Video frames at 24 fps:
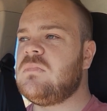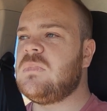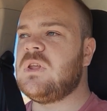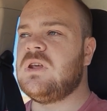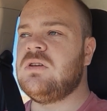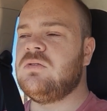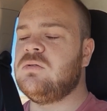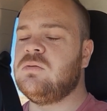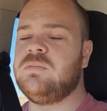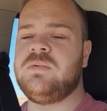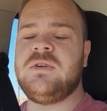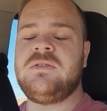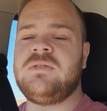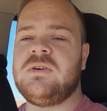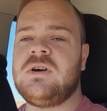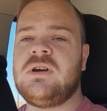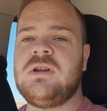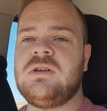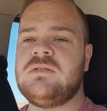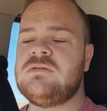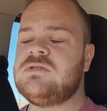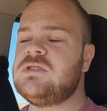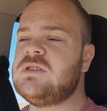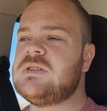you'll be
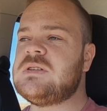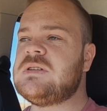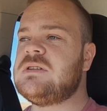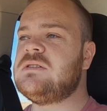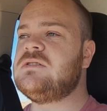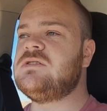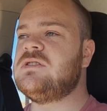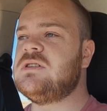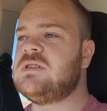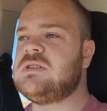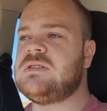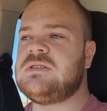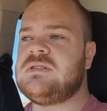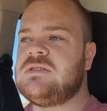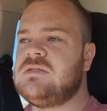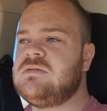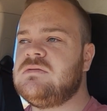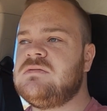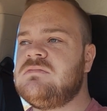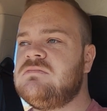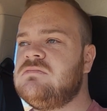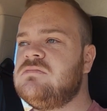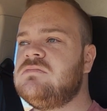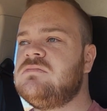fine.
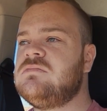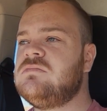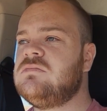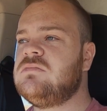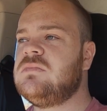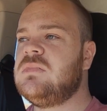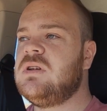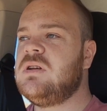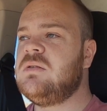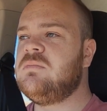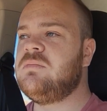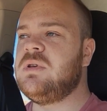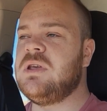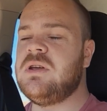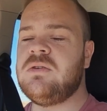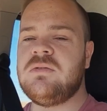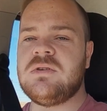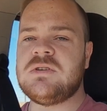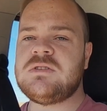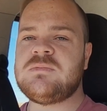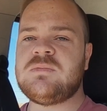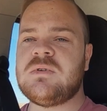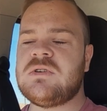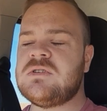Just be
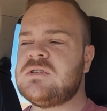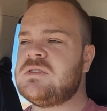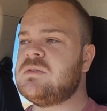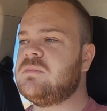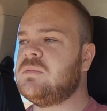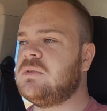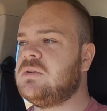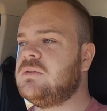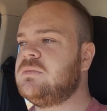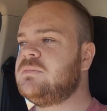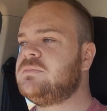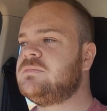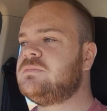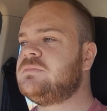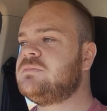responsible.